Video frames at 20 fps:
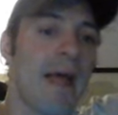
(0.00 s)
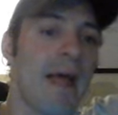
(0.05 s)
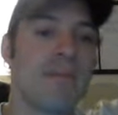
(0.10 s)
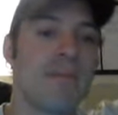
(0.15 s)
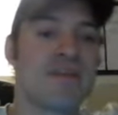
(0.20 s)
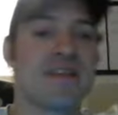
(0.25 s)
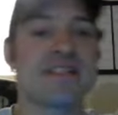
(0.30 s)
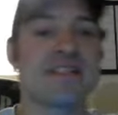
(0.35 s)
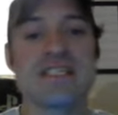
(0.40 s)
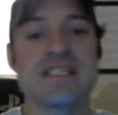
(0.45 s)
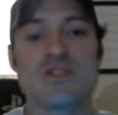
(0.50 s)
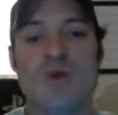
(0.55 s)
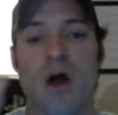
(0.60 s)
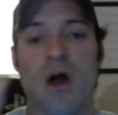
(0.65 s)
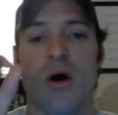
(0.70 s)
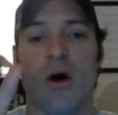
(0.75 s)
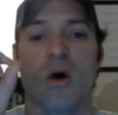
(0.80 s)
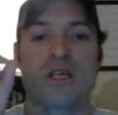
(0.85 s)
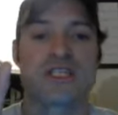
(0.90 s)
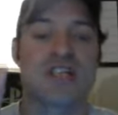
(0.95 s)
But this is
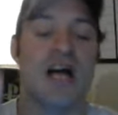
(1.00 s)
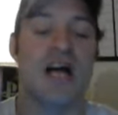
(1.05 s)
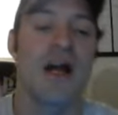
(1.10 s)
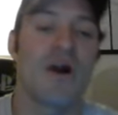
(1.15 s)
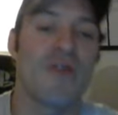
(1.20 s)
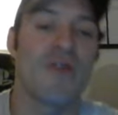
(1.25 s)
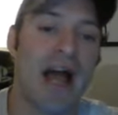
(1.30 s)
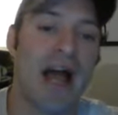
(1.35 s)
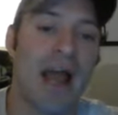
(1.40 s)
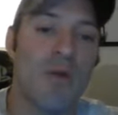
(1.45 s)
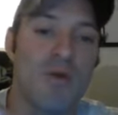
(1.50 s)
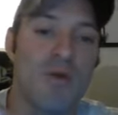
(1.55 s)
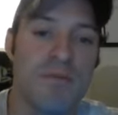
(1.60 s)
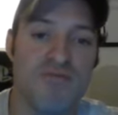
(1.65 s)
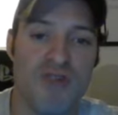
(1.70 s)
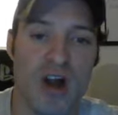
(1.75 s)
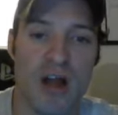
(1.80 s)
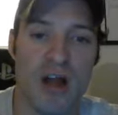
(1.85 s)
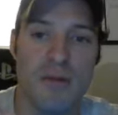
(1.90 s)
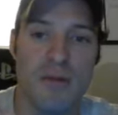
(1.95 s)
a style that I would
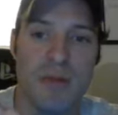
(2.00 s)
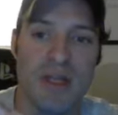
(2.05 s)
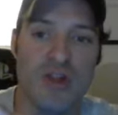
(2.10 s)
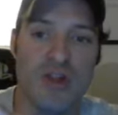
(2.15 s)
probably be